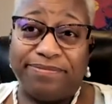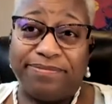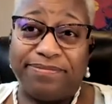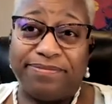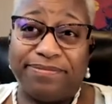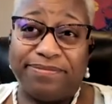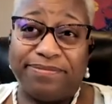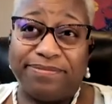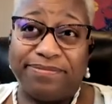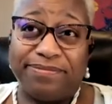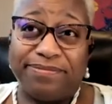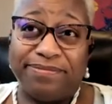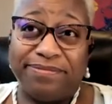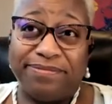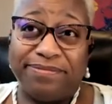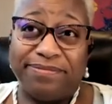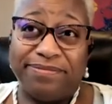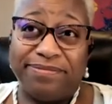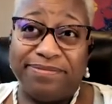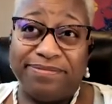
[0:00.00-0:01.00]

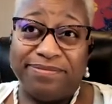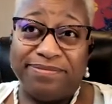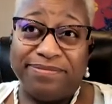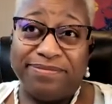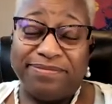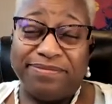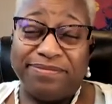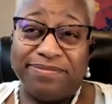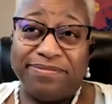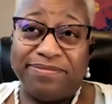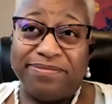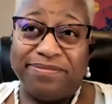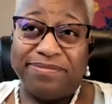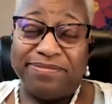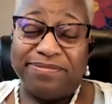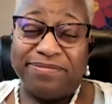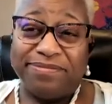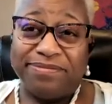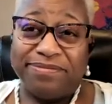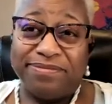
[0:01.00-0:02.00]

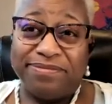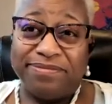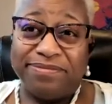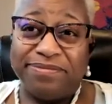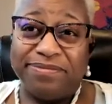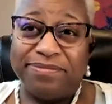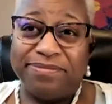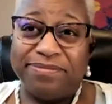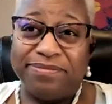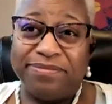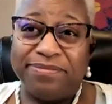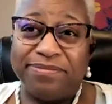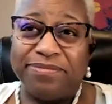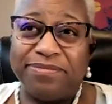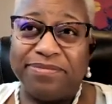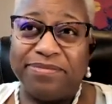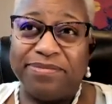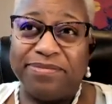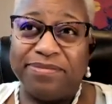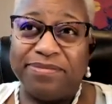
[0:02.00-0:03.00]

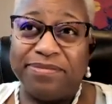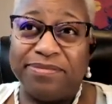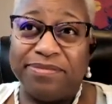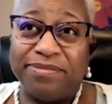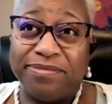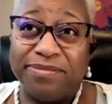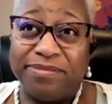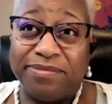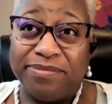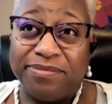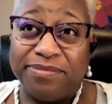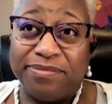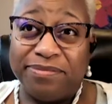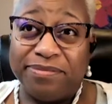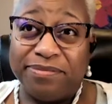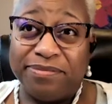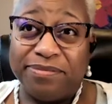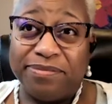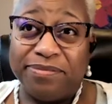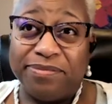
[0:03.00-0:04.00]

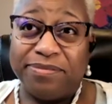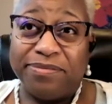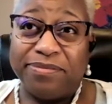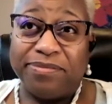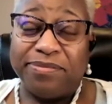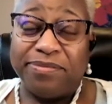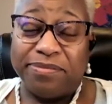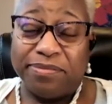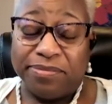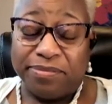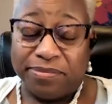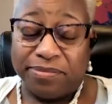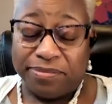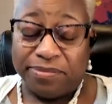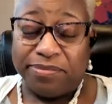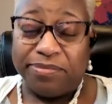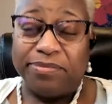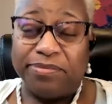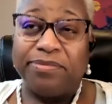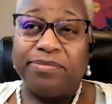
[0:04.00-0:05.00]

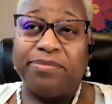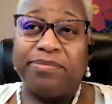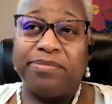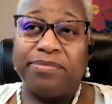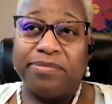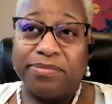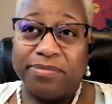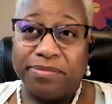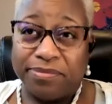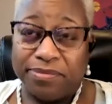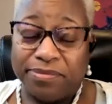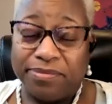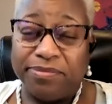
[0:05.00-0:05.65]
(silent)